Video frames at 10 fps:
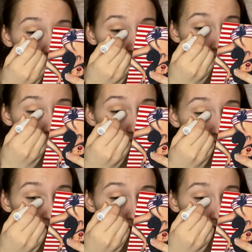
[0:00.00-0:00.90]

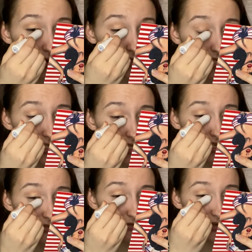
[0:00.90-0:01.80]
in
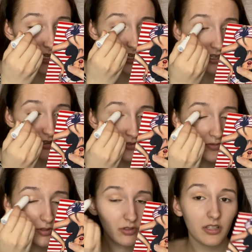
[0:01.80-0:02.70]
auditioning for like another
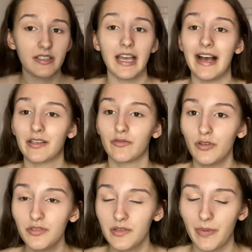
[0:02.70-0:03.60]
role, because they had a
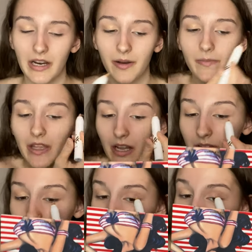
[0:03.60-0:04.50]
role spare. And I
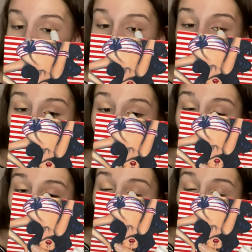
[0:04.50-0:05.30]
was like, yeah, like I'm